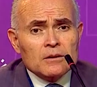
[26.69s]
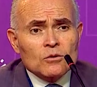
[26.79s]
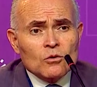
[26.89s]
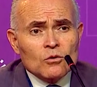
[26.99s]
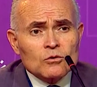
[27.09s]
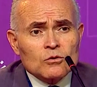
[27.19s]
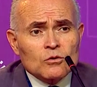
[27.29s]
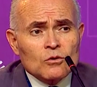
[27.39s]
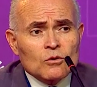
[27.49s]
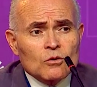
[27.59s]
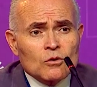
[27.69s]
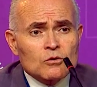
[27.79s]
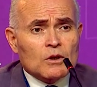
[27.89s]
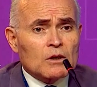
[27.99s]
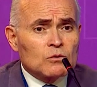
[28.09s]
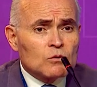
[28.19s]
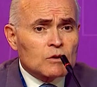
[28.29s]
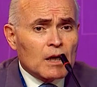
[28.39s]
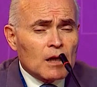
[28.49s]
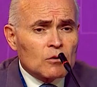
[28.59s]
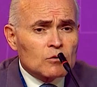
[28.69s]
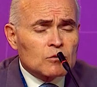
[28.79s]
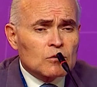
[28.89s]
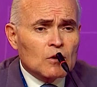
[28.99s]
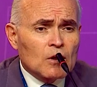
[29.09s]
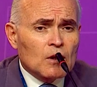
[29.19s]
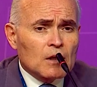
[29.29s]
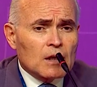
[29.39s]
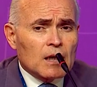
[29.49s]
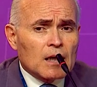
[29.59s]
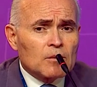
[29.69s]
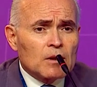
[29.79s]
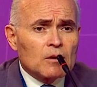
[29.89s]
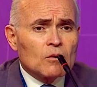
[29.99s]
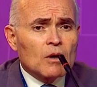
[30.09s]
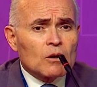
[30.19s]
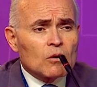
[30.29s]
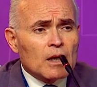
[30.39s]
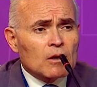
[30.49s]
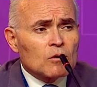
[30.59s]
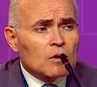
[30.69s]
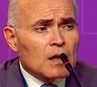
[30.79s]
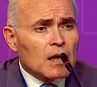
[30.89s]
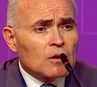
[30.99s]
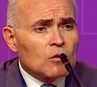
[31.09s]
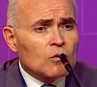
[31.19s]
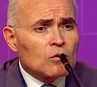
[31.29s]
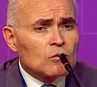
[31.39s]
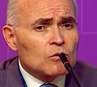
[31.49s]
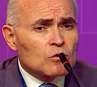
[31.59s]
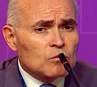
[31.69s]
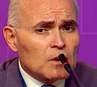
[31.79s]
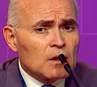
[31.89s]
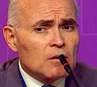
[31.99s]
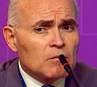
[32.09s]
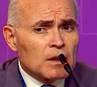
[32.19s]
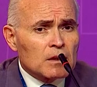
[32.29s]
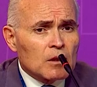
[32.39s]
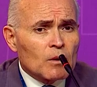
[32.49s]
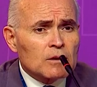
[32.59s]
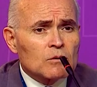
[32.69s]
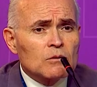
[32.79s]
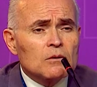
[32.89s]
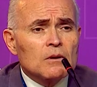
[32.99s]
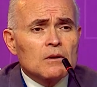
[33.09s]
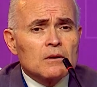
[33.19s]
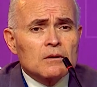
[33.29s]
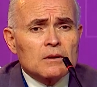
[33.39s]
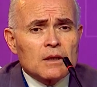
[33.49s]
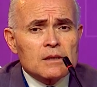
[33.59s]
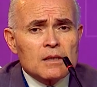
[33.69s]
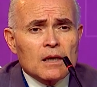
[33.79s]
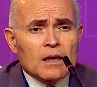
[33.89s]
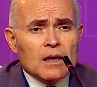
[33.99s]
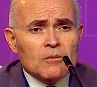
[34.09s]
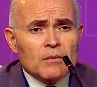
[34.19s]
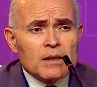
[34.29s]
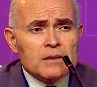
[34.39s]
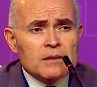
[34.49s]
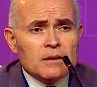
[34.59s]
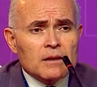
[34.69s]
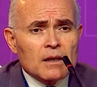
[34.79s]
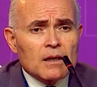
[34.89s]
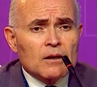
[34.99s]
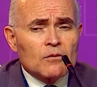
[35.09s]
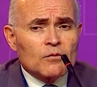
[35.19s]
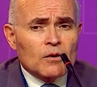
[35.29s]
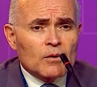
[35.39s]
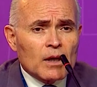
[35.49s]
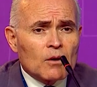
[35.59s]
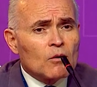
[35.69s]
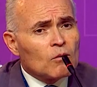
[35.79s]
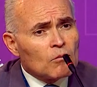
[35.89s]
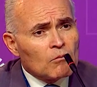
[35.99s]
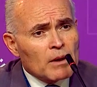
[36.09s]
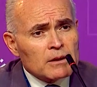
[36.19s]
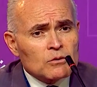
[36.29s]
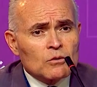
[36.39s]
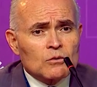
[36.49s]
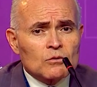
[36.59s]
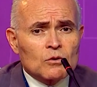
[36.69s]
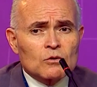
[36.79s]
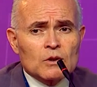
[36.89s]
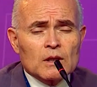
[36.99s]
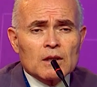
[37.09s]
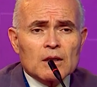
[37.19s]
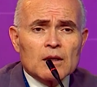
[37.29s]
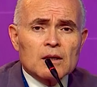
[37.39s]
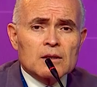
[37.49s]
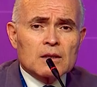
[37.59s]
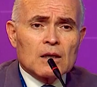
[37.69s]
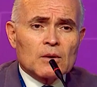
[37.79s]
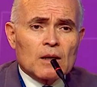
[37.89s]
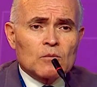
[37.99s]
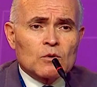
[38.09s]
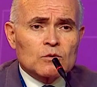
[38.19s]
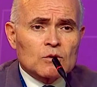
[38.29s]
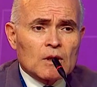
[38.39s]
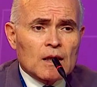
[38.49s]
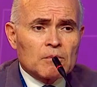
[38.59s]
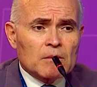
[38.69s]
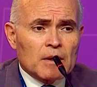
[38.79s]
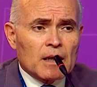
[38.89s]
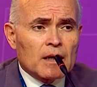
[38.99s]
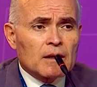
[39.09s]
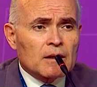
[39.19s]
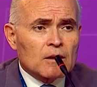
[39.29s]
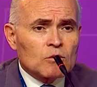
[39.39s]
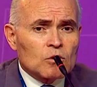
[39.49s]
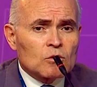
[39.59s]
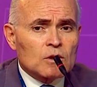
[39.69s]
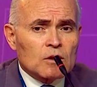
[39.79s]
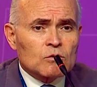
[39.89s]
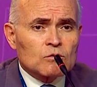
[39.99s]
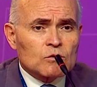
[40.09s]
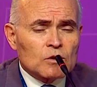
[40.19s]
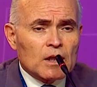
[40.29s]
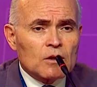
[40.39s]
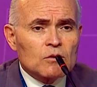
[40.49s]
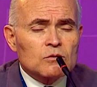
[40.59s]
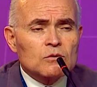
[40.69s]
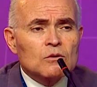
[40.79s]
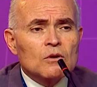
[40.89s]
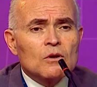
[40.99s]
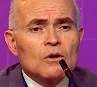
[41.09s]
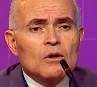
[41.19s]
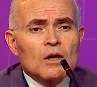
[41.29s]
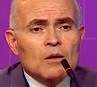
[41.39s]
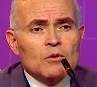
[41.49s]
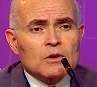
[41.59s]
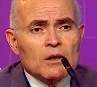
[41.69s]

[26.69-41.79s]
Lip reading: have reviewed all the outcomes of the throughout 2024 since the months of February and March, where we held our first